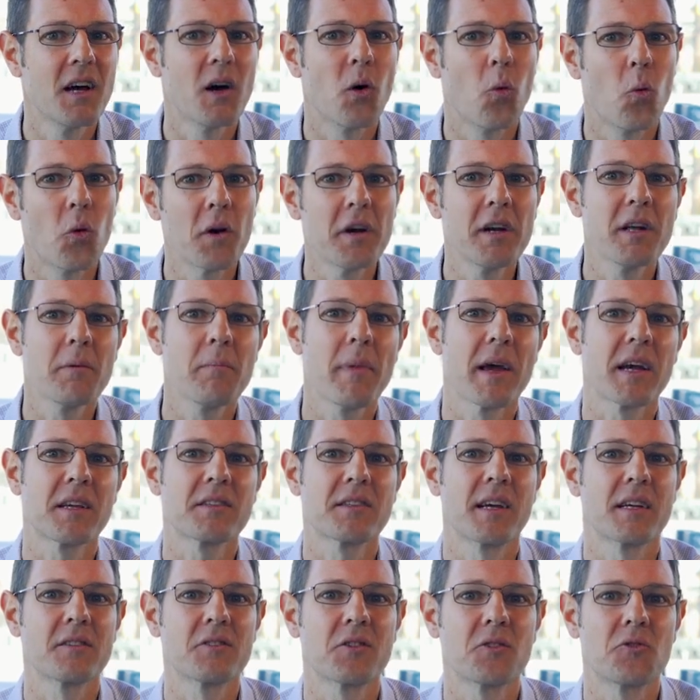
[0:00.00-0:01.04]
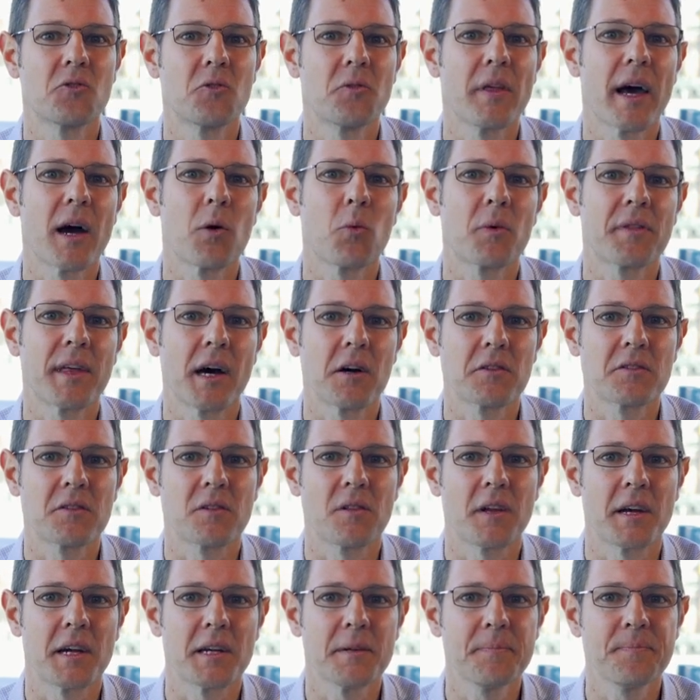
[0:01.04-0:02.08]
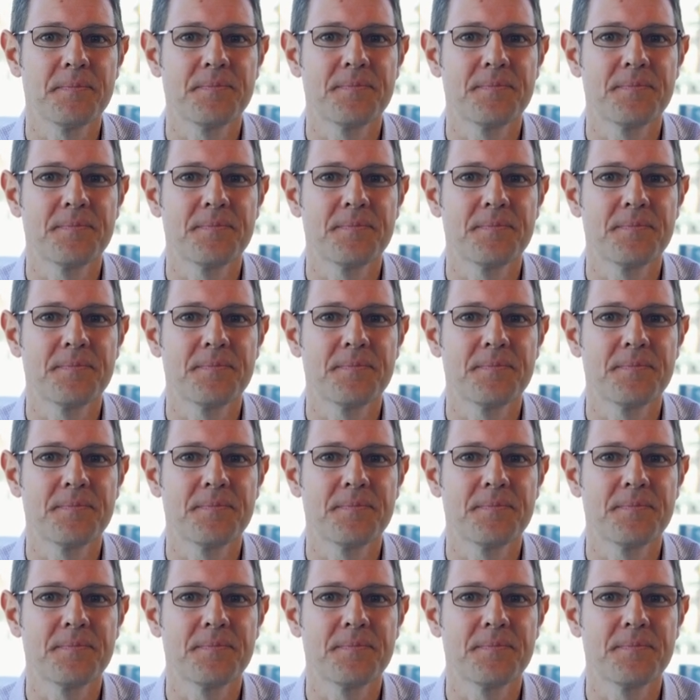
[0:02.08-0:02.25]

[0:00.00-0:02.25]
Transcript: wouldn't it make sense to do that without delay?